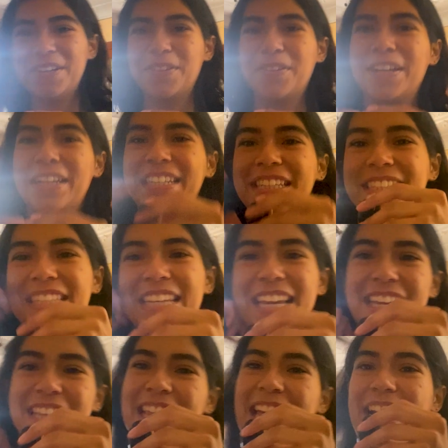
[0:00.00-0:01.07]
quick to
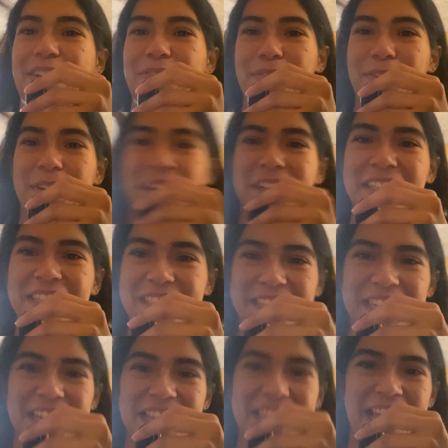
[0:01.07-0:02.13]
say that I forgot to
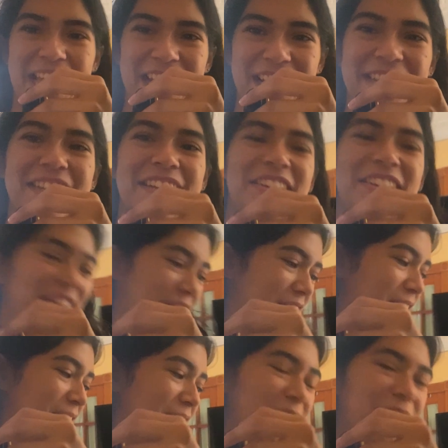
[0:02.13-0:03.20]
say that
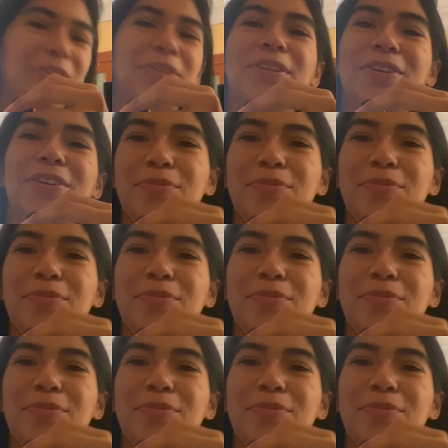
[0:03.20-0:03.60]
another goal of